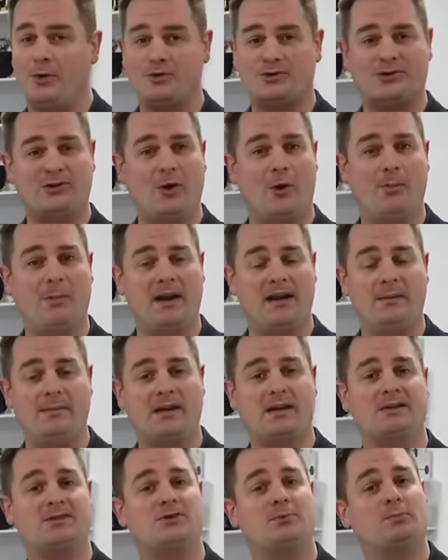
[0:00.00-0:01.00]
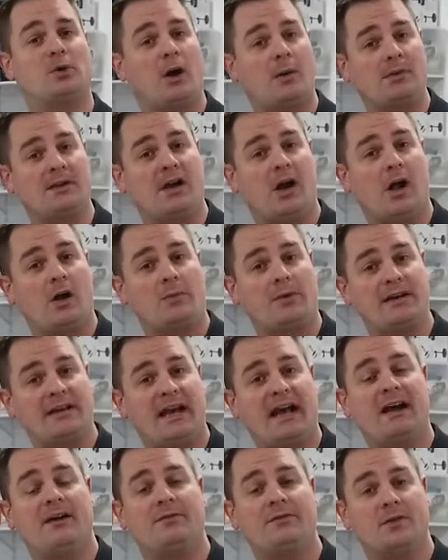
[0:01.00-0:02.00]
almost no money because you probably already
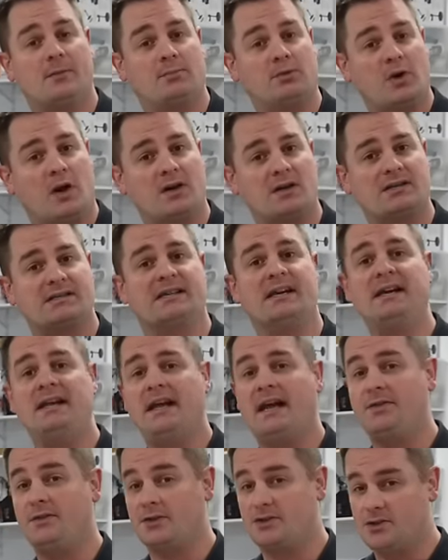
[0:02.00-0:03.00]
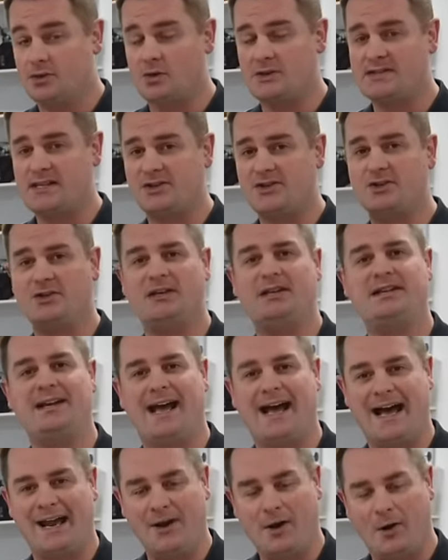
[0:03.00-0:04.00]
have the products and the tools that you
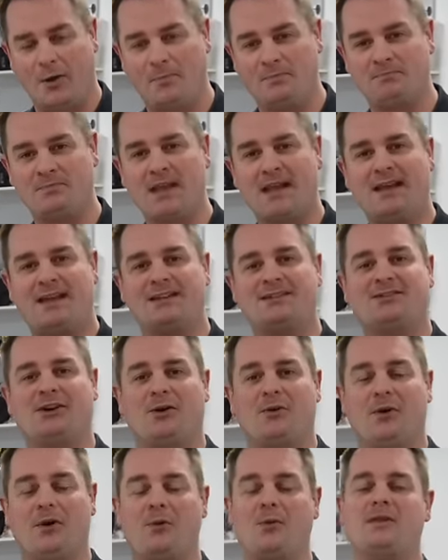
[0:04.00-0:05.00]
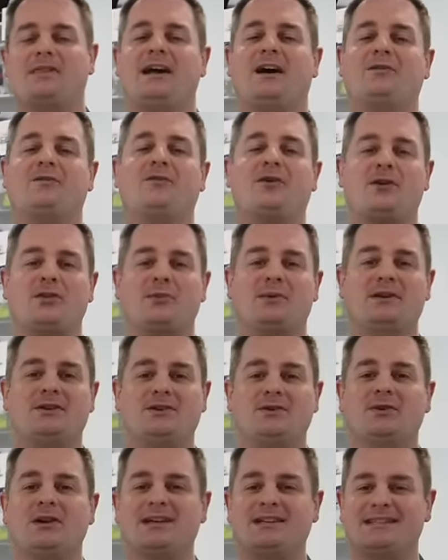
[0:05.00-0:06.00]
need at home. So without further
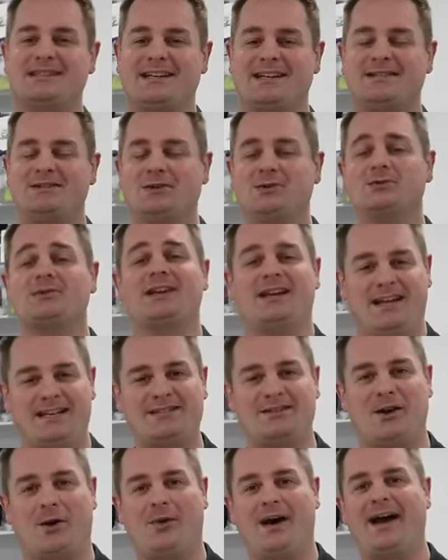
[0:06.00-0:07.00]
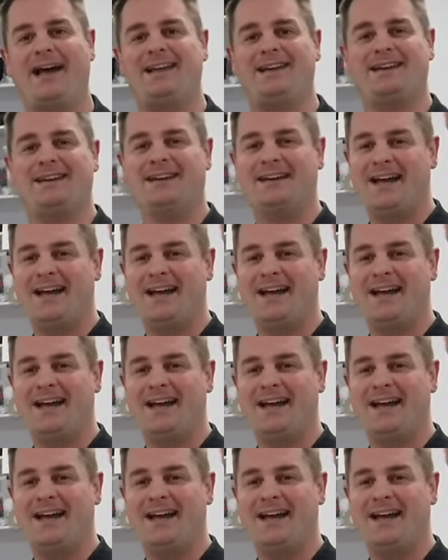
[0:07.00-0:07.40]
ado, stay tuned, let's go ahead